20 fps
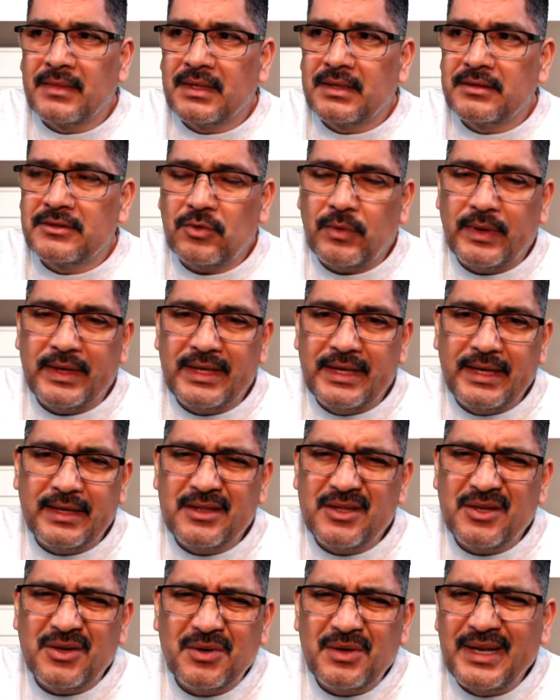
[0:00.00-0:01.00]
So I get
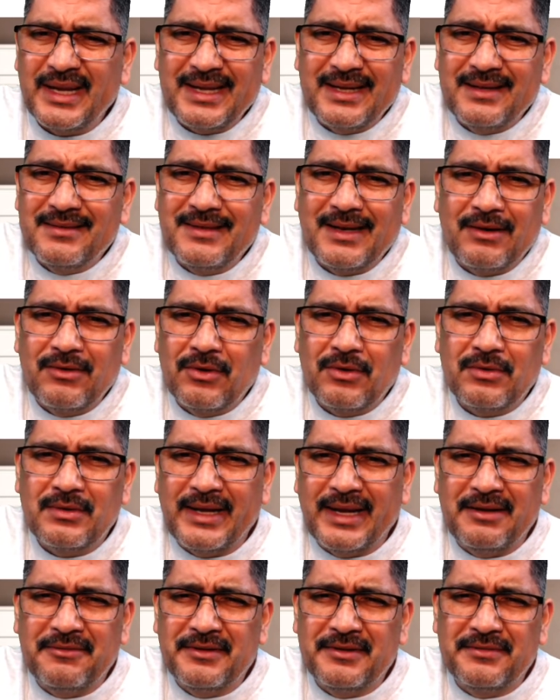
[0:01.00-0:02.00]
there like at, I don't know,
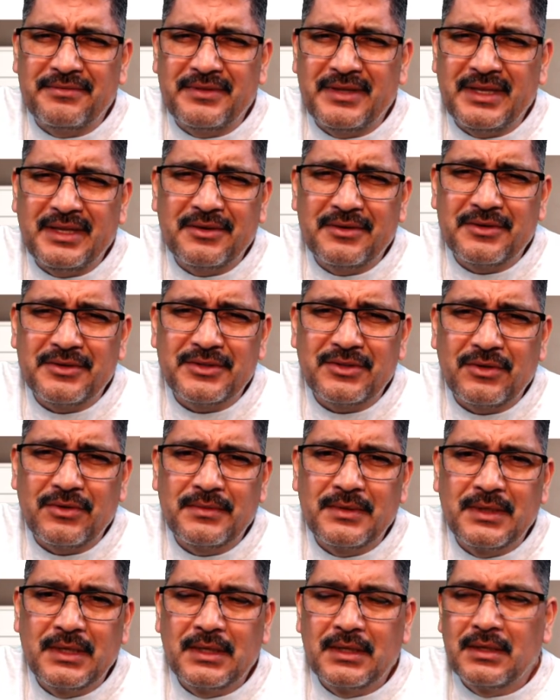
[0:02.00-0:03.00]
9:15 or so,
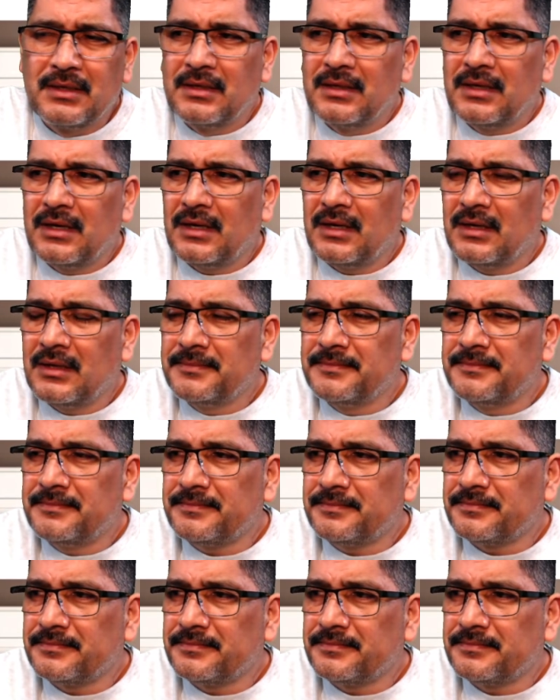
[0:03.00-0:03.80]
um,